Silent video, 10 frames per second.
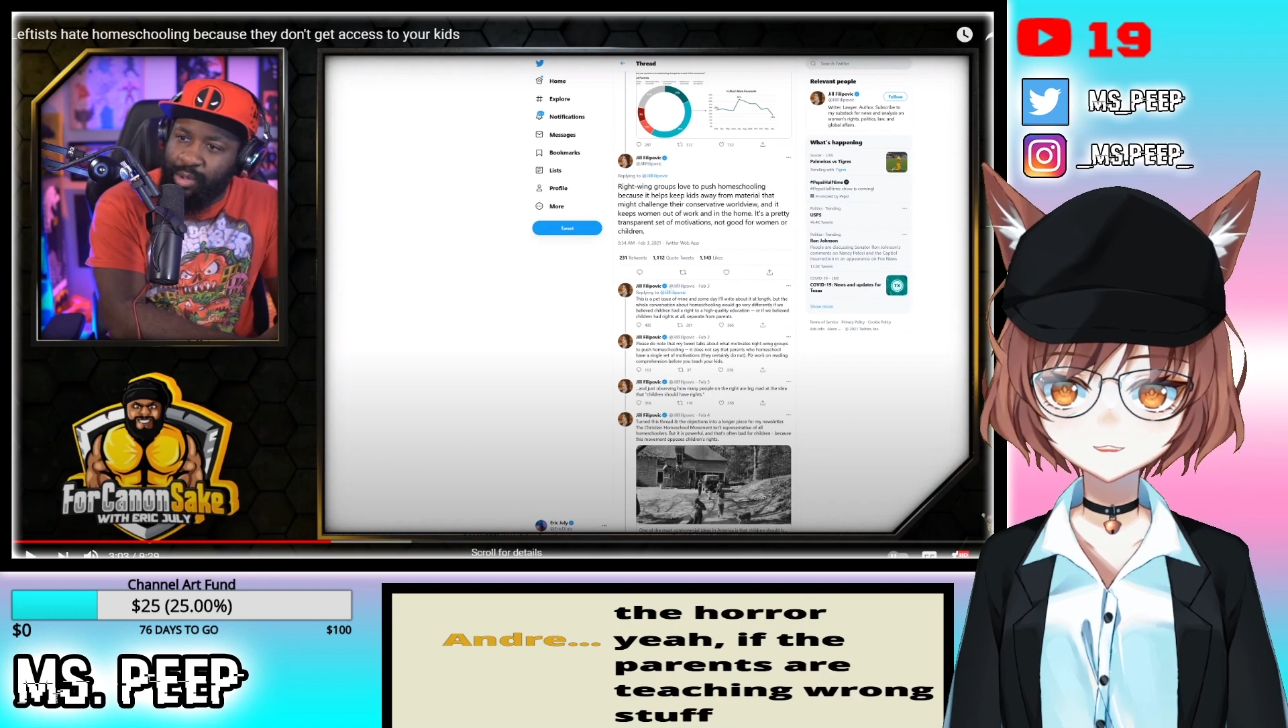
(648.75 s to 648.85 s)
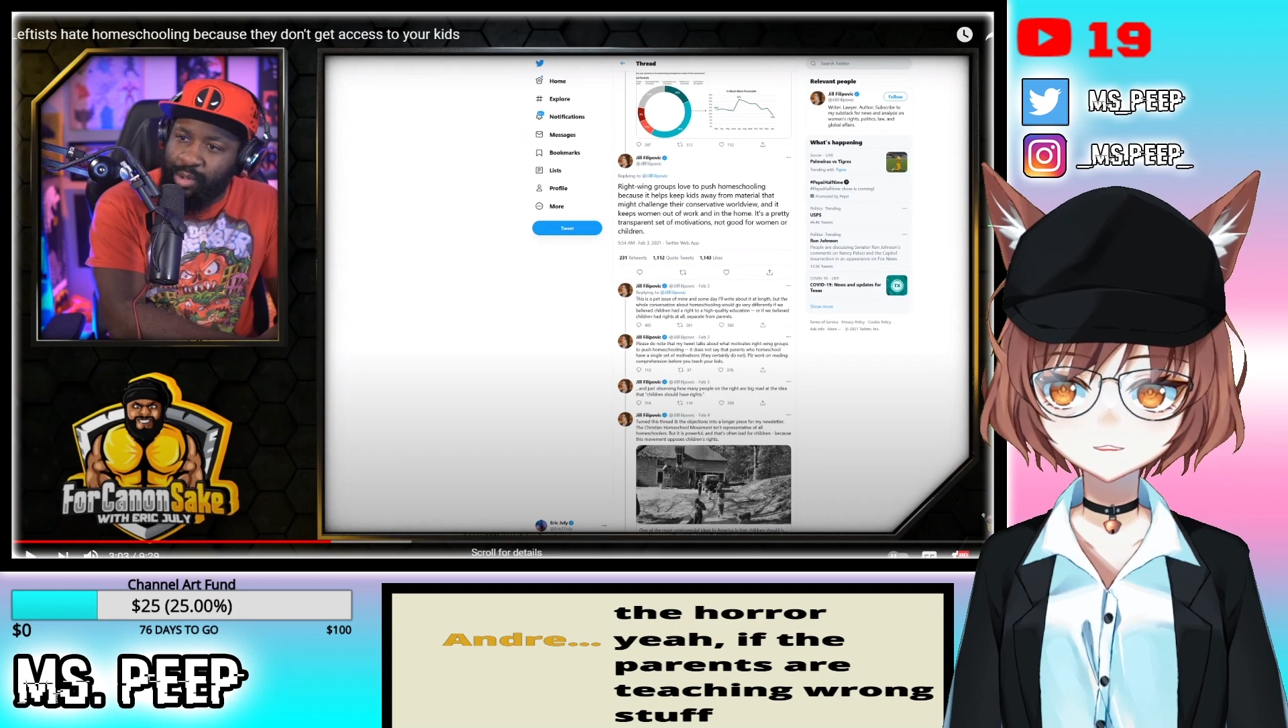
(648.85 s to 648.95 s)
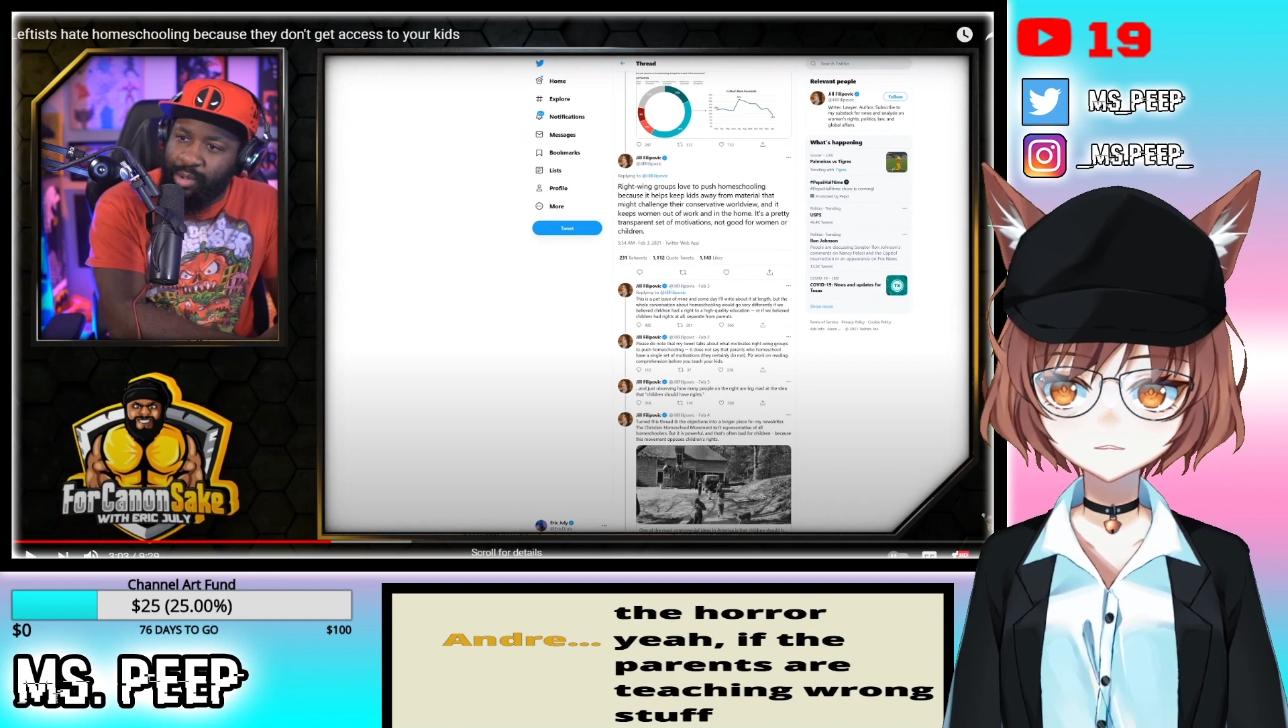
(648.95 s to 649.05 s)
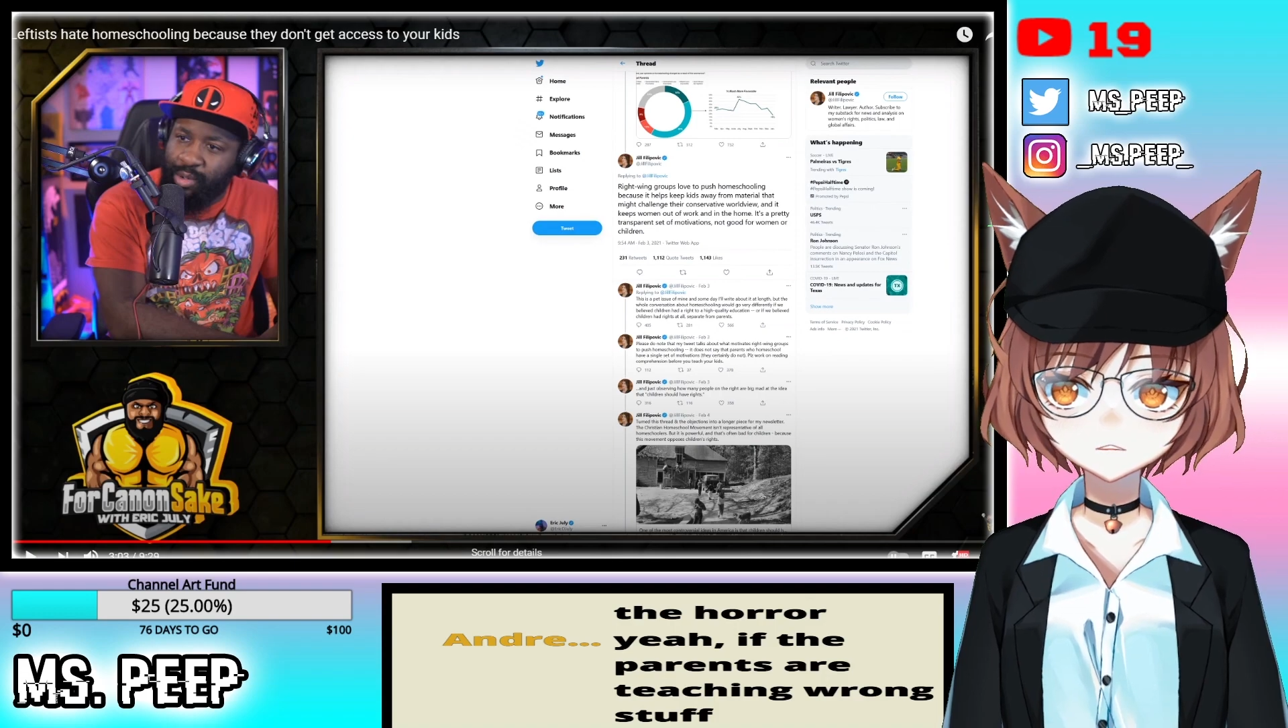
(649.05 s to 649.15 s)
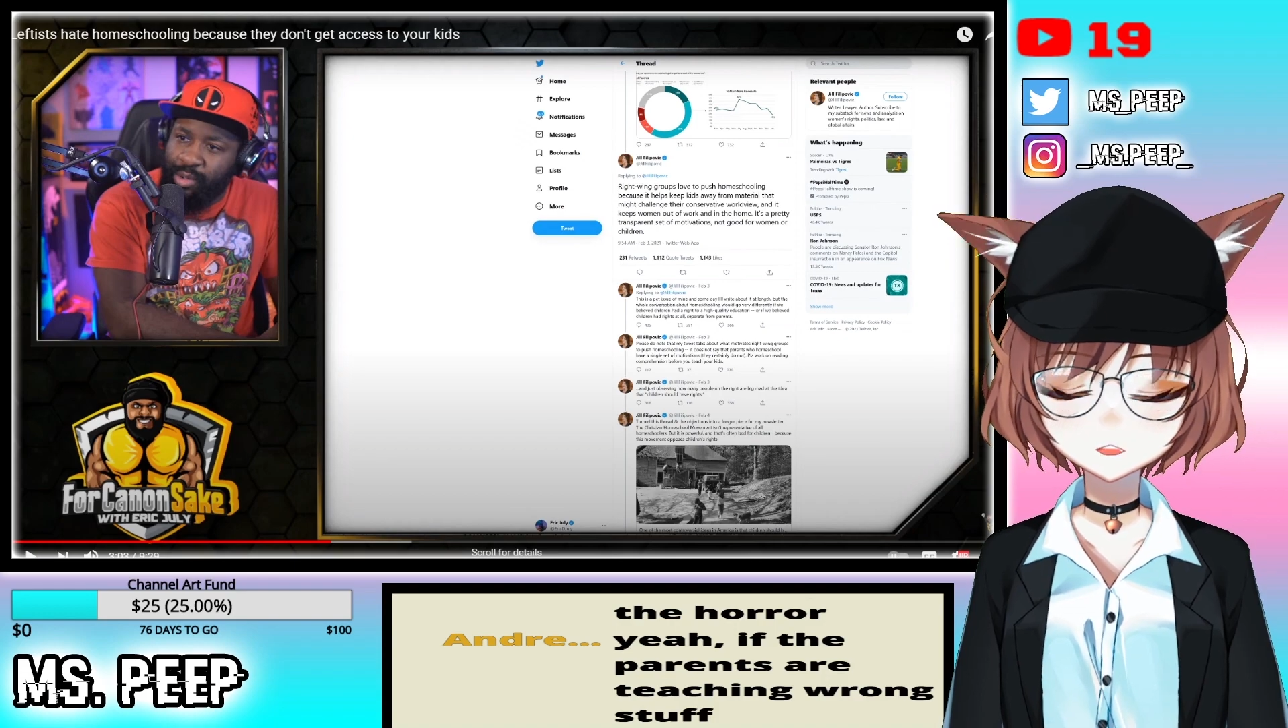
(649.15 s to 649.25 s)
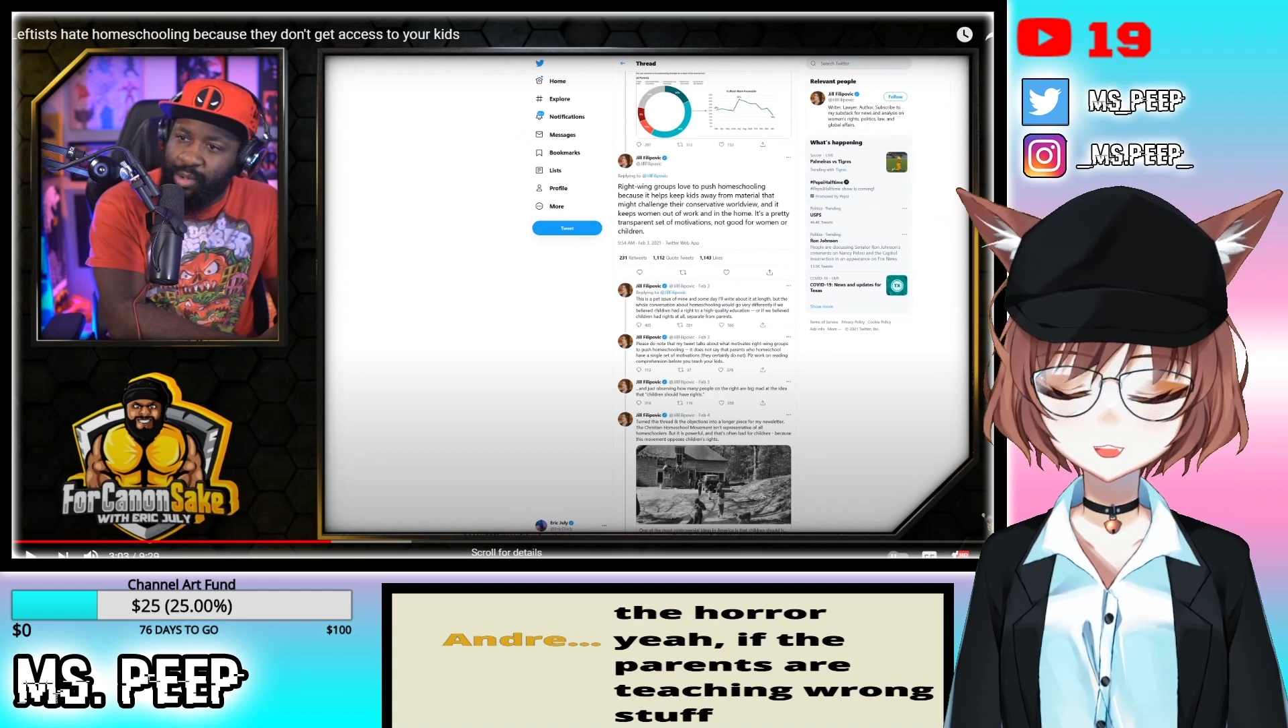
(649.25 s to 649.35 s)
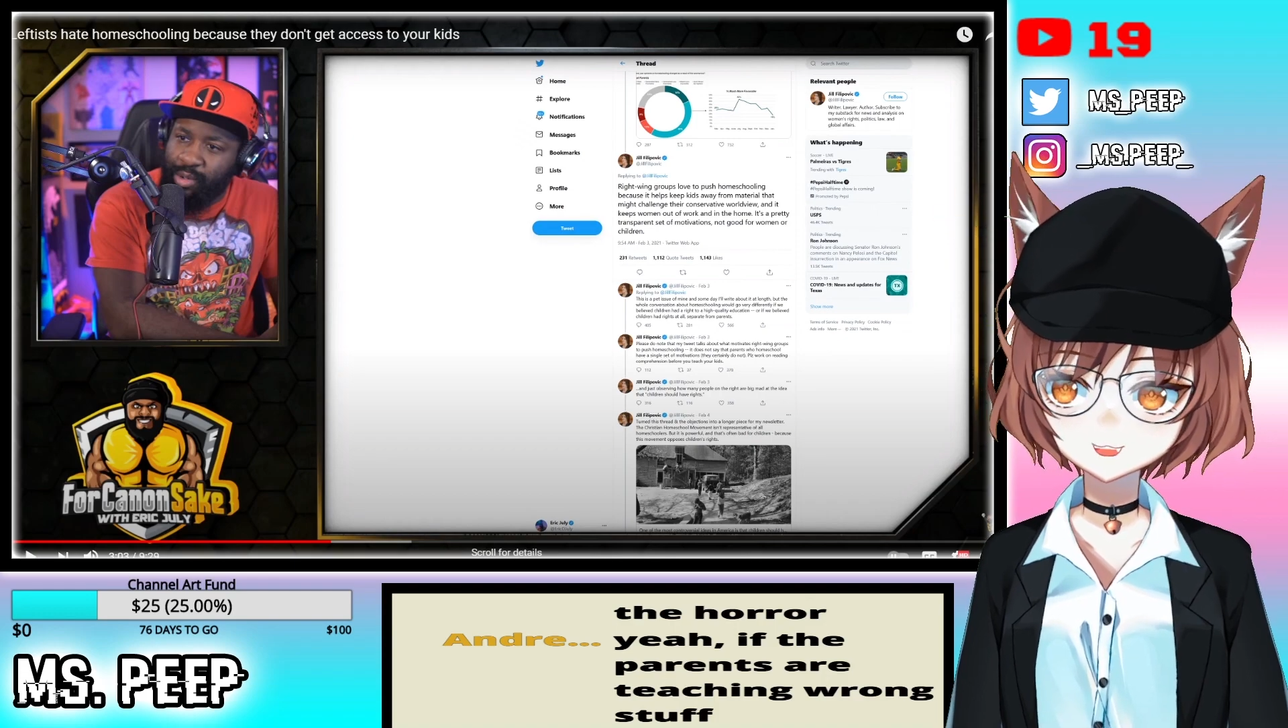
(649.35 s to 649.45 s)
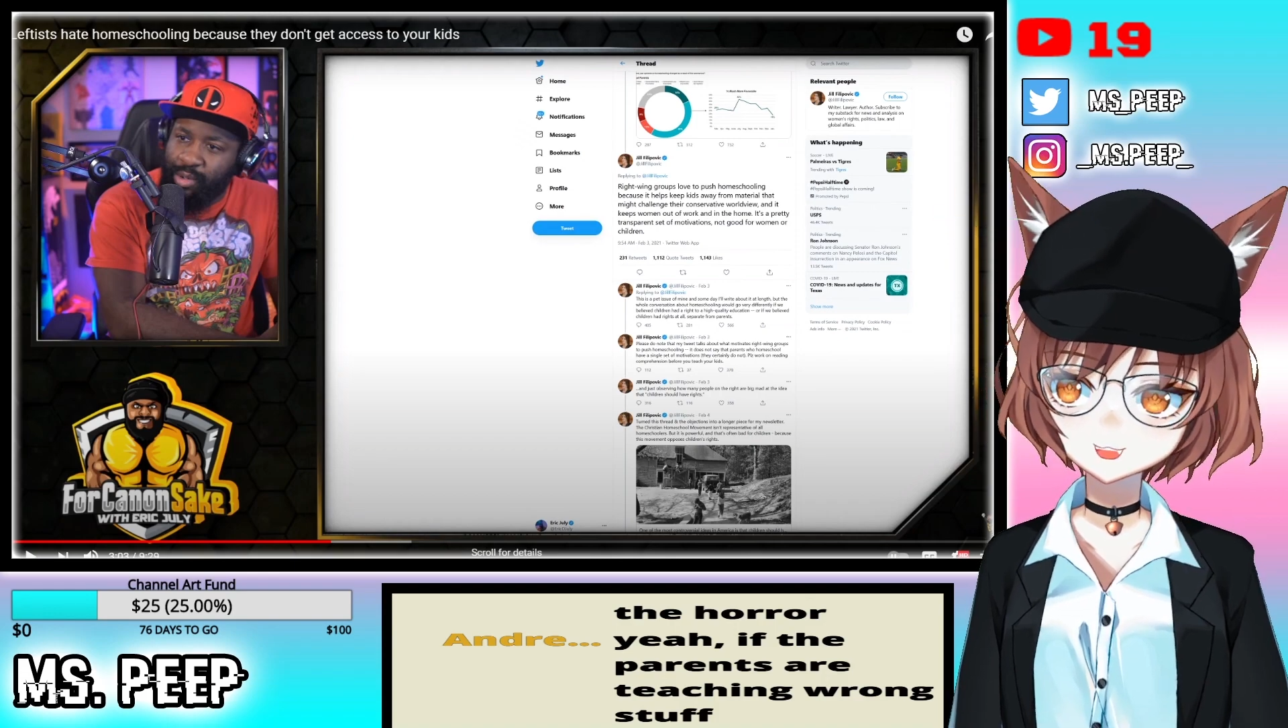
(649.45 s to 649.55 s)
what gets you